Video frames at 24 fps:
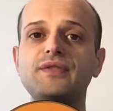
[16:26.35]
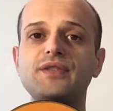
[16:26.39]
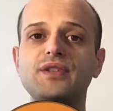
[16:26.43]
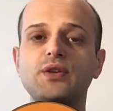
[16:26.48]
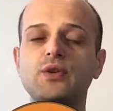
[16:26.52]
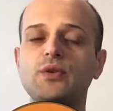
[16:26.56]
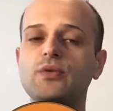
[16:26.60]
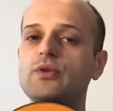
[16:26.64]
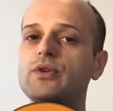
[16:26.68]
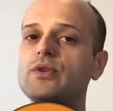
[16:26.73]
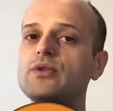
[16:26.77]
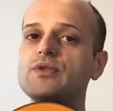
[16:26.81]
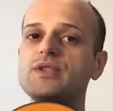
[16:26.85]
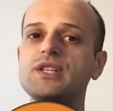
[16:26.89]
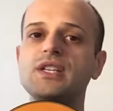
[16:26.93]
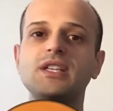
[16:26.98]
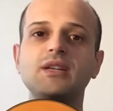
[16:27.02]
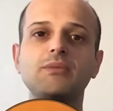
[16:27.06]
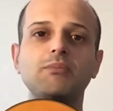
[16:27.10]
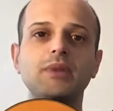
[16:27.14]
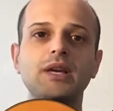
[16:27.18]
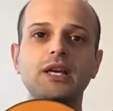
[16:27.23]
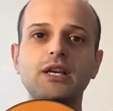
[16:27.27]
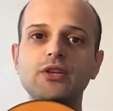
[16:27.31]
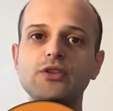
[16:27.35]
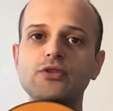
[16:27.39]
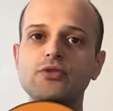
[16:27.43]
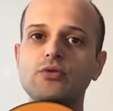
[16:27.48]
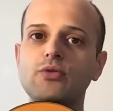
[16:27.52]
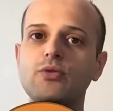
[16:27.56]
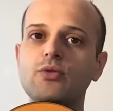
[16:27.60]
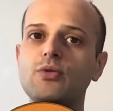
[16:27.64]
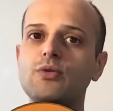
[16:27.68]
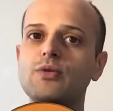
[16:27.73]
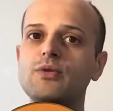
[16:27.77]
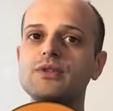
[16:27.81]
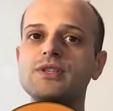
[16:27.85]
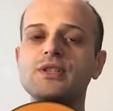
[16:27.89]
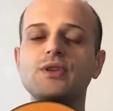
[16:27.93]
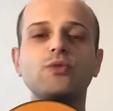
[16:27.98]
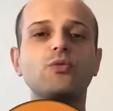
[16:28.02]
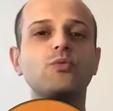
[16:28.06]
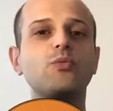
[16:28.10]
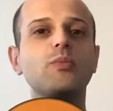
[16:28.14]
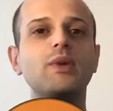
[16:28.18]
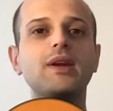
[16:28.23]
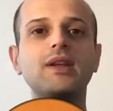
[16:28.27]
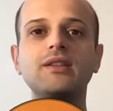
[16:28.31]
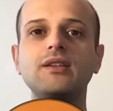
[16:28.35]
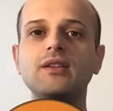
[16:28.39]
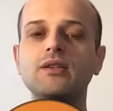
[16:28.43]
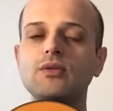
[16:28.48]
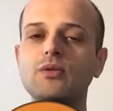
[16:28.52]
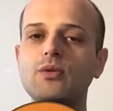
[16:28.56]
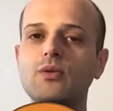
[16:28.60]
so using diminished chords, augmented